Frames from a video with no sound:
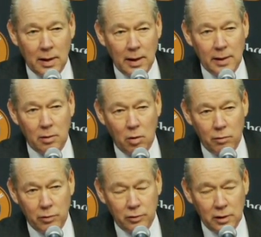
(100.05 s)
and
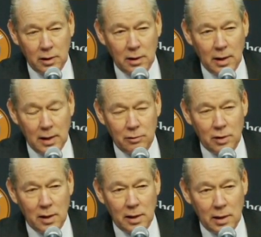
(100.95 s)
overseeing
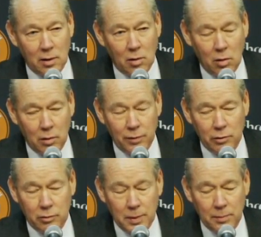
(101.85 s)
AJ and all of
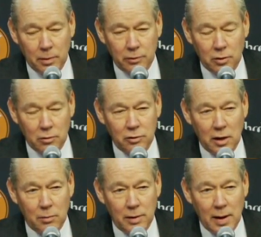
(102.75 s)
those people
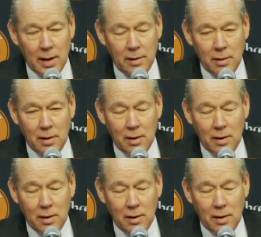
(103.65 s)
associated with that.